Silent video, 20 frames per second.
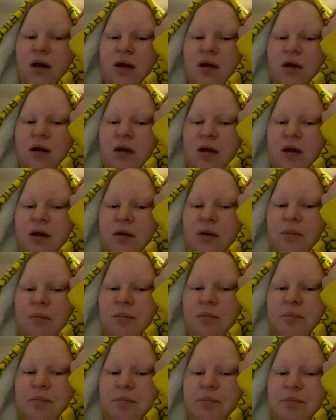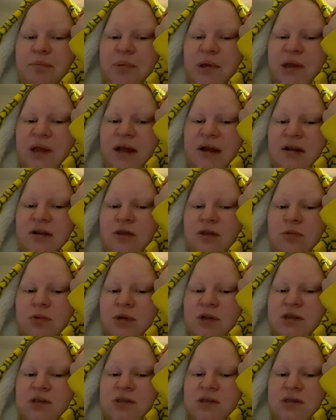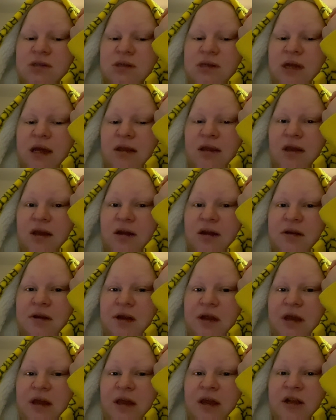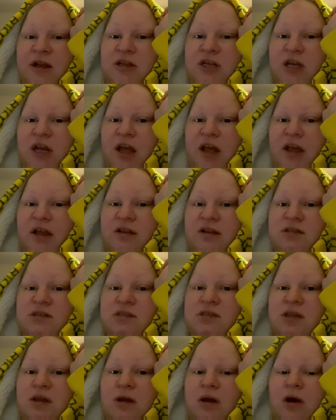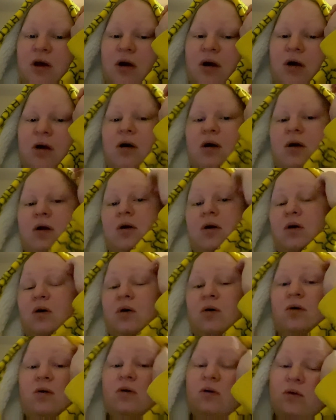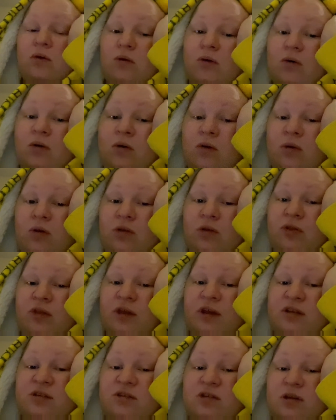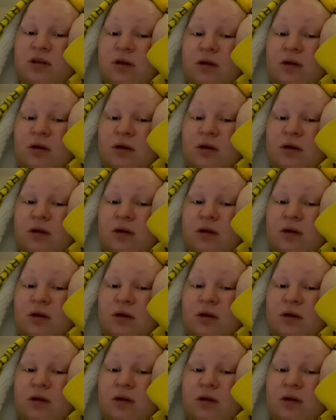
But yeah, they were telling DHS all this,